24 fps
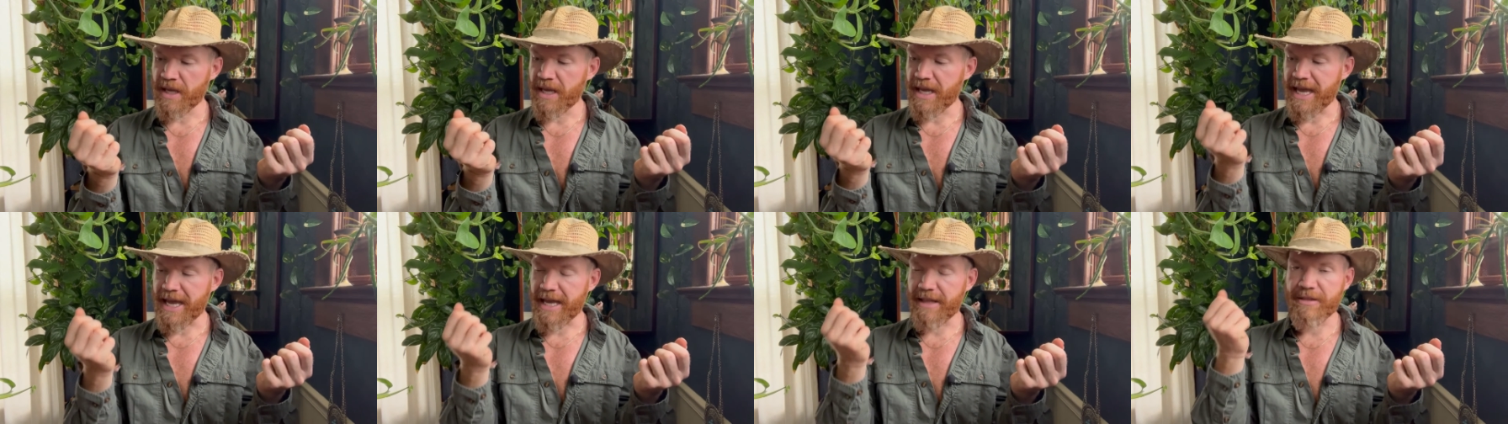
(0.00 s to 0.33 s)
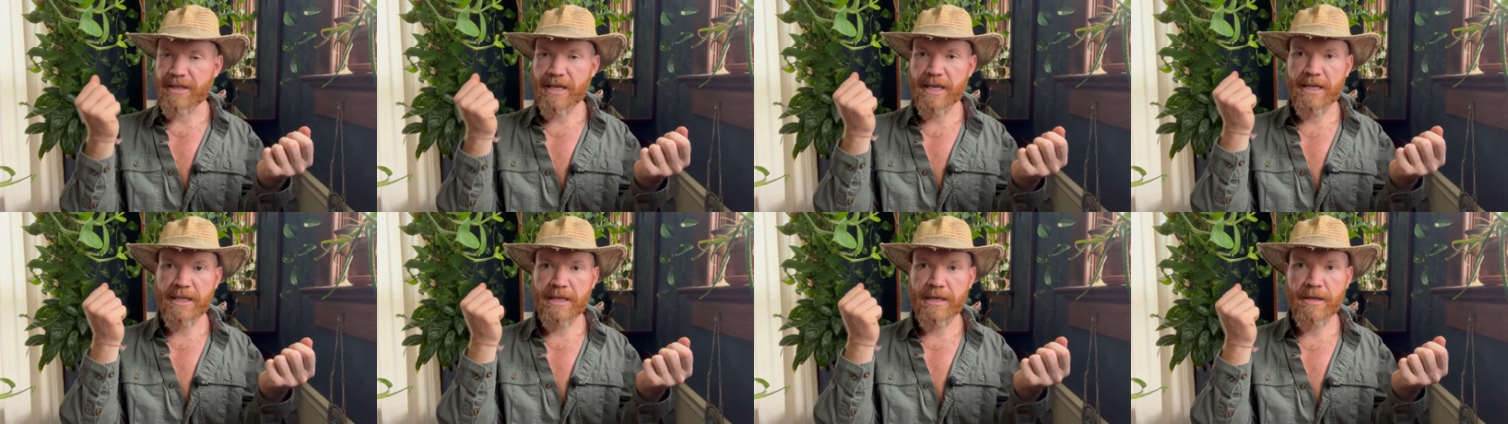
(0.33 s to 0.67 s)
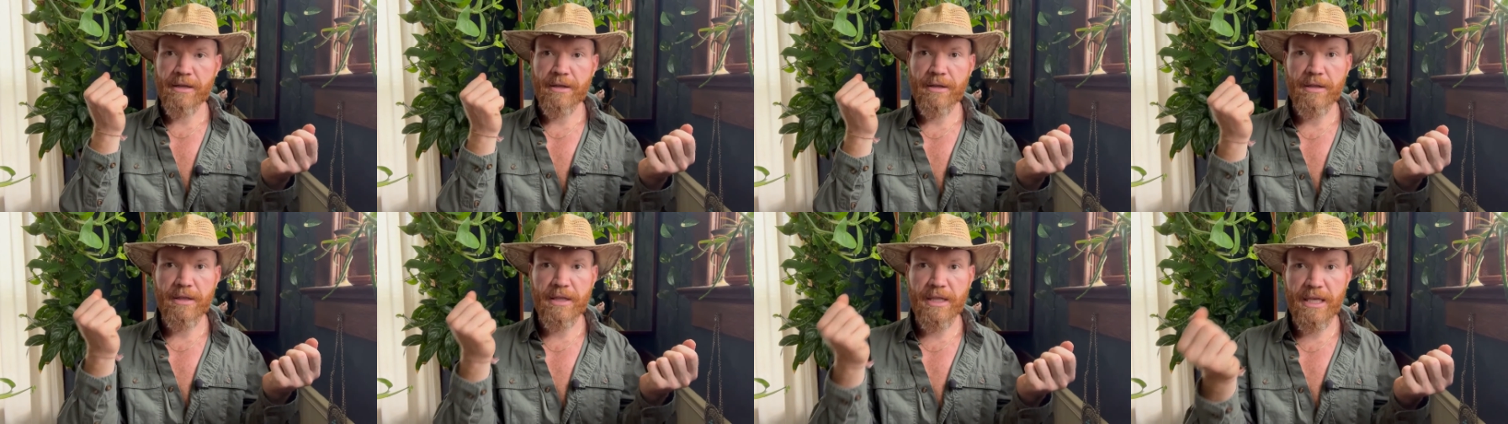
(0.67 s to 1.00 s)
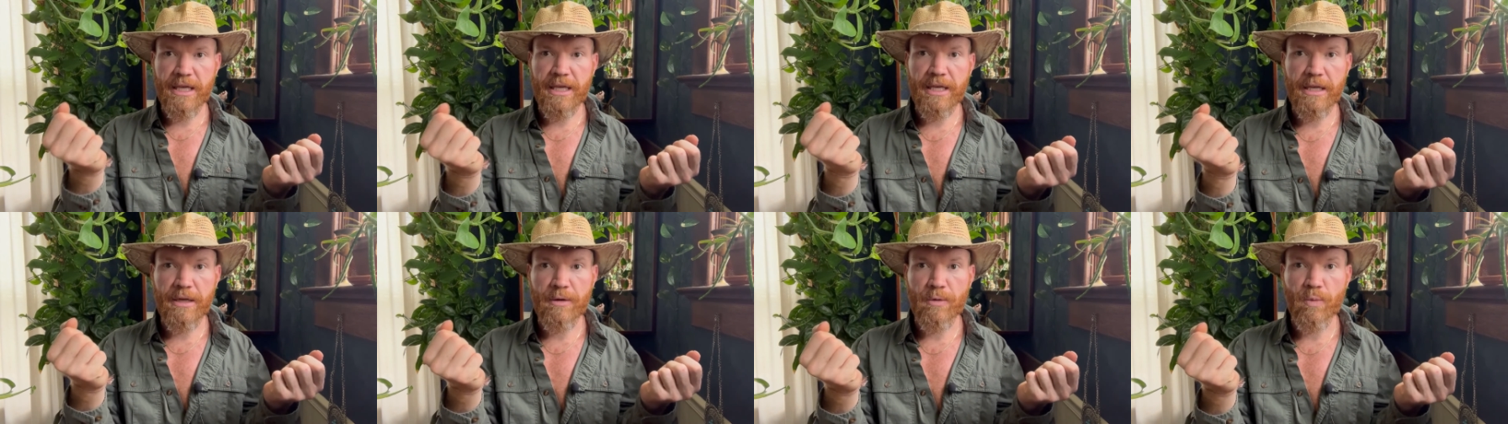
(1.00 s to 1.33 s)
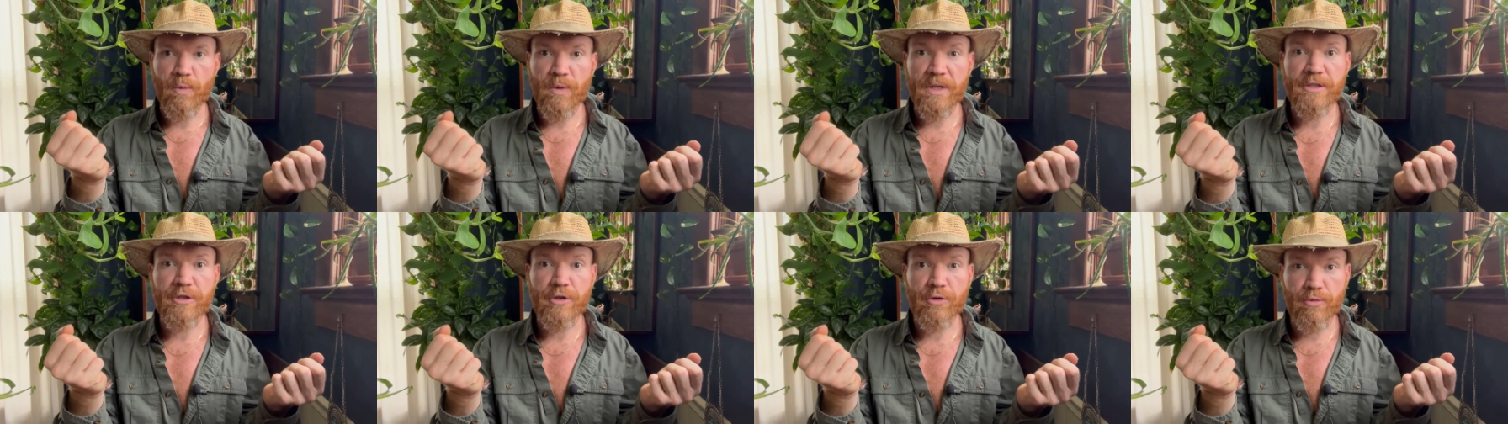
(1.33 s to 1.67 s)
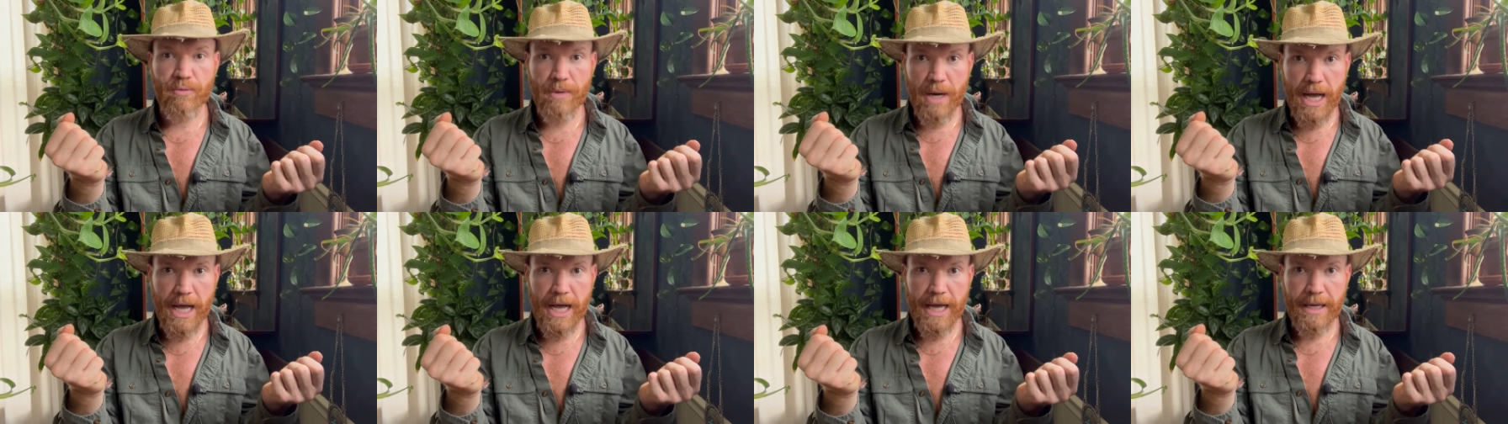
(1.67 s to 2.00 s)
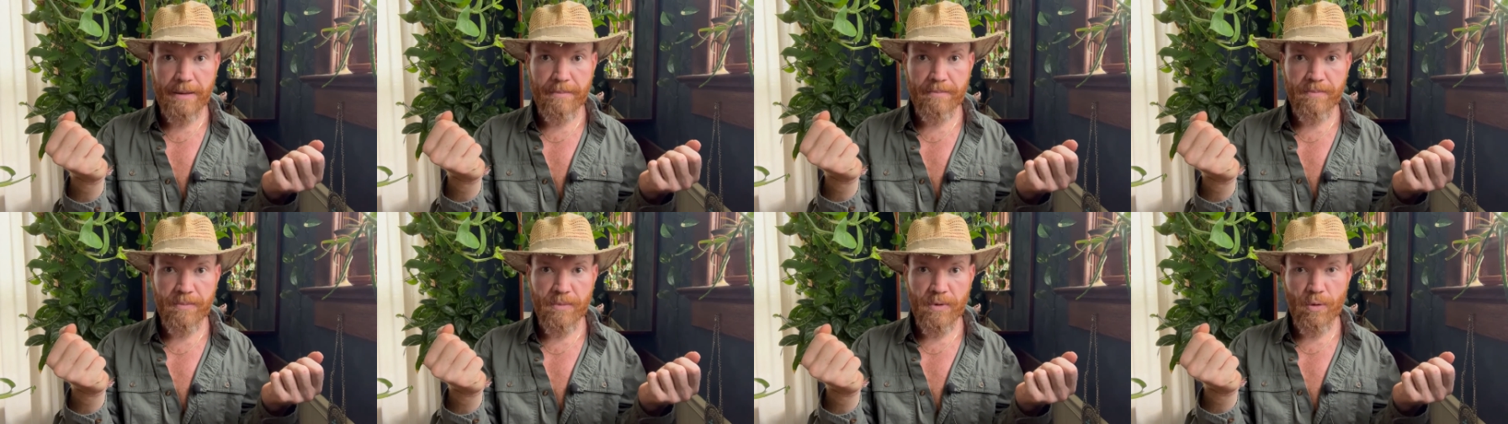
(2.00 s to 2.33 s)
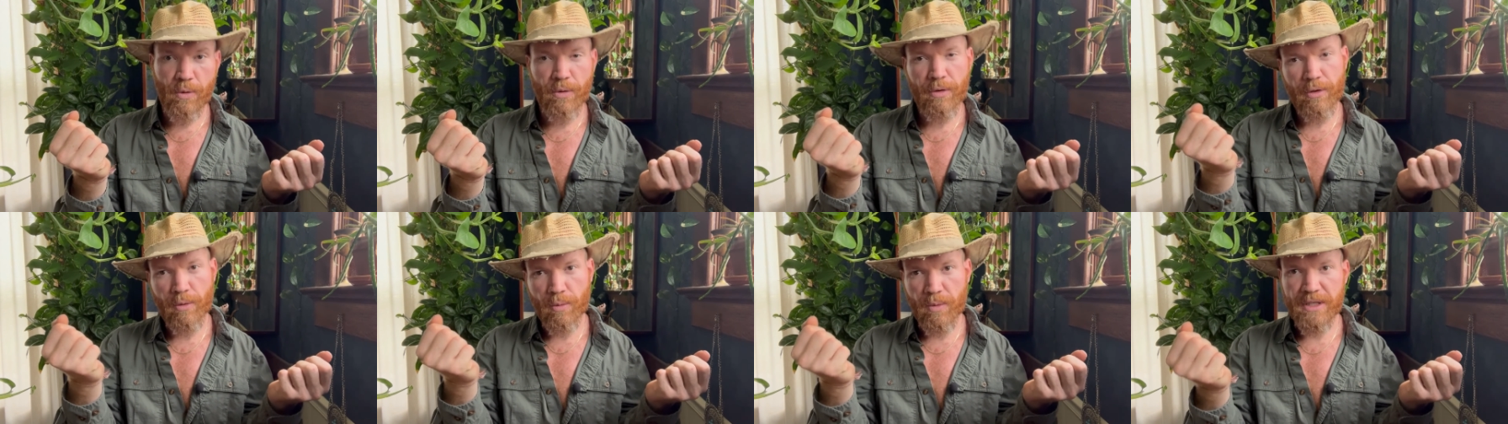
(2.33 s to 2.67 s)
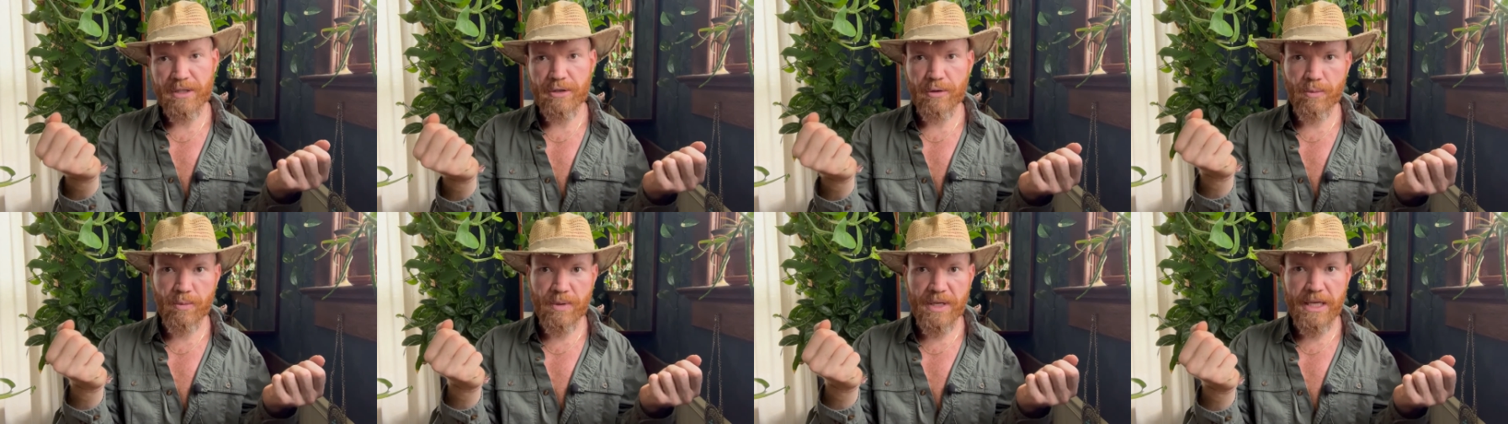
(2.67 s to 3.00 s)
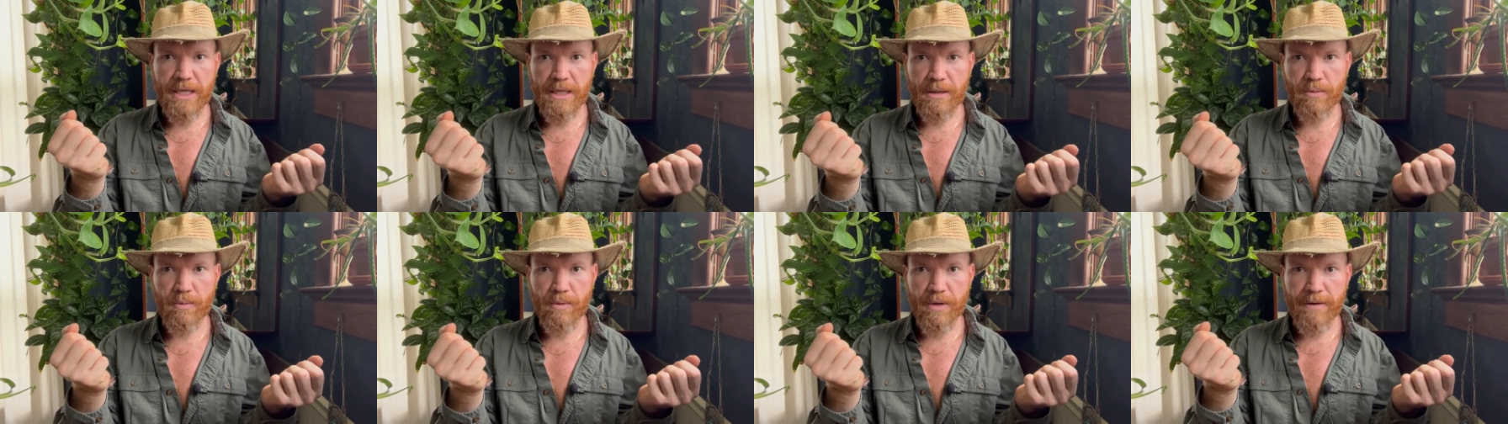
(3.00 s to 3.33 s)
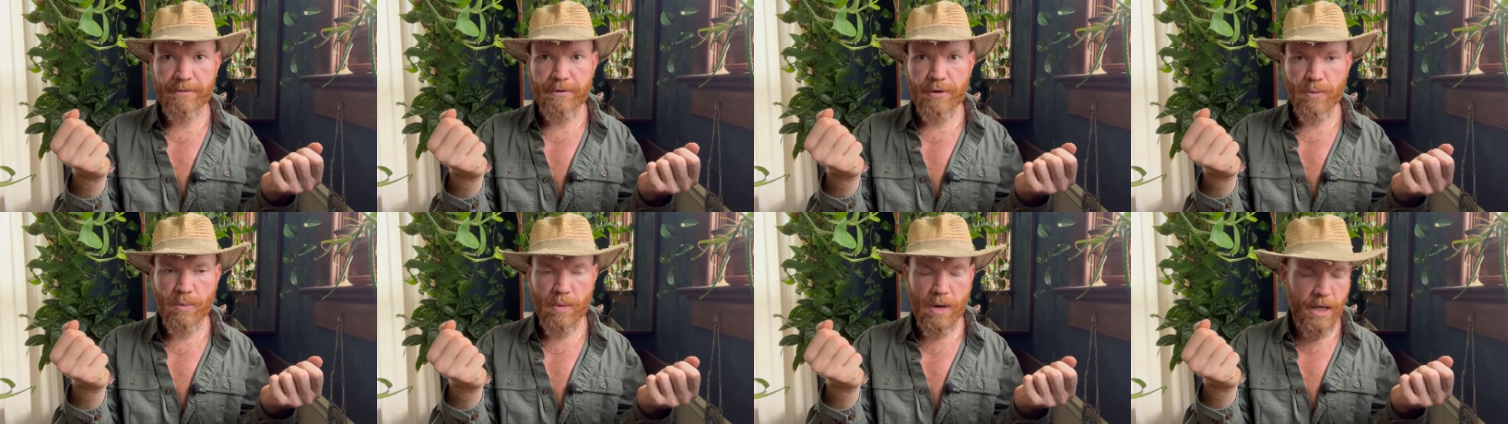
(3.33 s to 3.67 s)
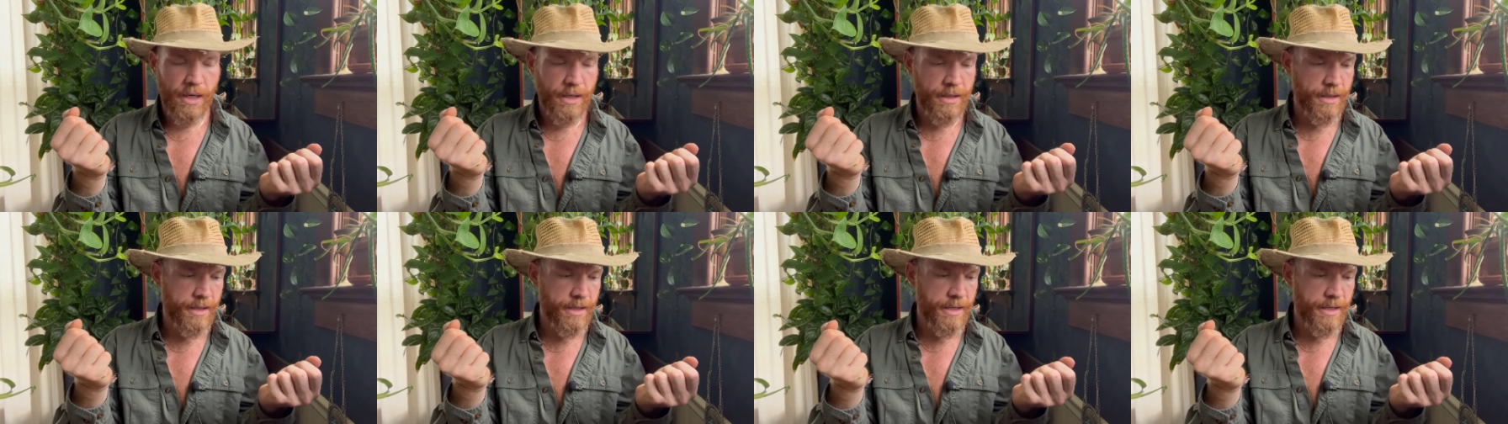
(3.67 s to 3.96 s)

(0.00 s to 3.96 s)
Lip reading: and then the winter rye or the winter wheat, whatever you want.